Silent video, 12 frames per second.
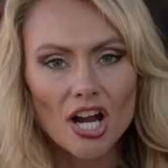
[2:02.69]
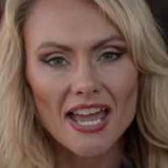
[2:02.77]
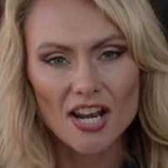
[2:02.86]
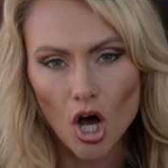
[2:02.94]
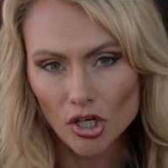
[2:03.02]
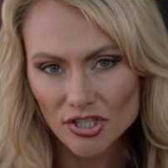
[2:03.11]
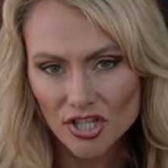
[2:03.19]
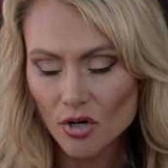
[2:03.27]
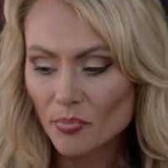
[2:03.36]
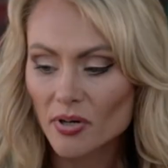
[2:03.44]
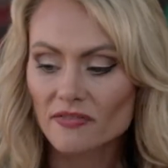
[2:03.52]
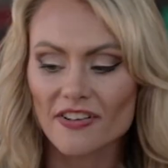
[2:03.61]
and also
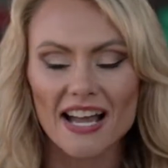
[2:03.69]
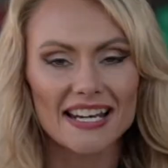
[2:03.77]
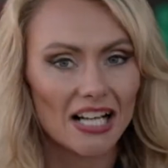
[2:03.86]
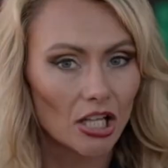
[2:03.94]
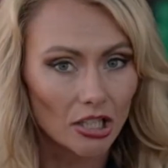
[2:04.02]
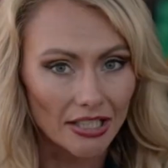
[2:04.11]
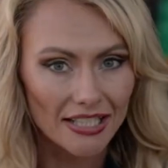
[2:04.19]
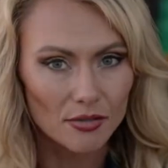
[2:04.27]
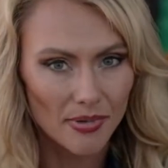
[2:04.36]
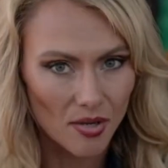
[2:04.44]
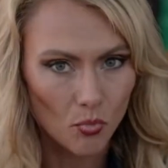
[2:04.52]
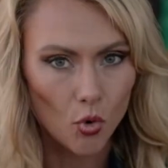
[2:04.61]
provide a little
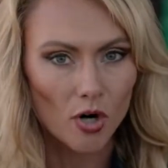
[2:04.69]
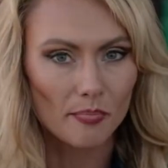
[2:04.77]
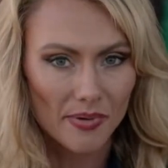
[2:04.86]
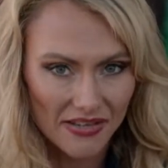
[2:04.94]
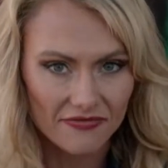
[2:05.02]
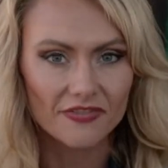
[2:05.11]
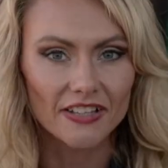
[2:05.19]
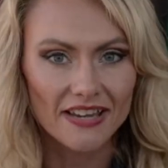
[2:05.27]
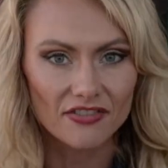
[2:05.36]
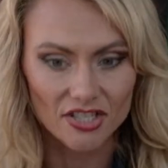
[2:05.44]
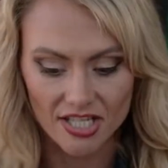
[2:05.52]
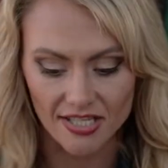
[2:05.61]
bit more beef
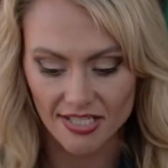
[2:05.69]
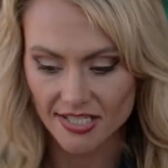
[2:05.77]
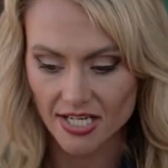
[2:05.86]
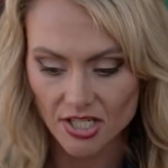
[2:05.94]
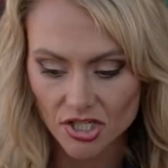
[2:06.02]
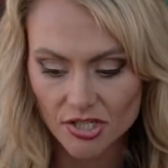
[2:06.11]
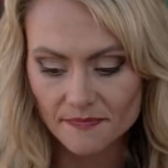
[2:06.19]
flavor to this dish.